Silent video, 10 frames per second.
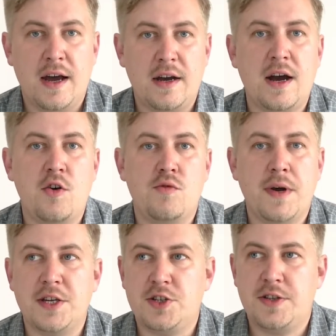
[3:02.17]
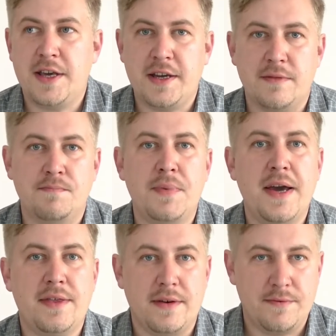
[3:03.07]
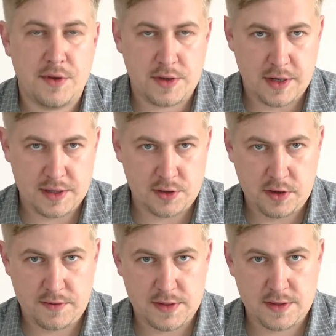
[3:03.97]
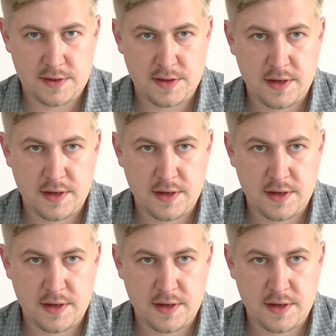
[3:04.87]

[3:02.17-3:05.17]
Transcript: how much they can pay them for their services.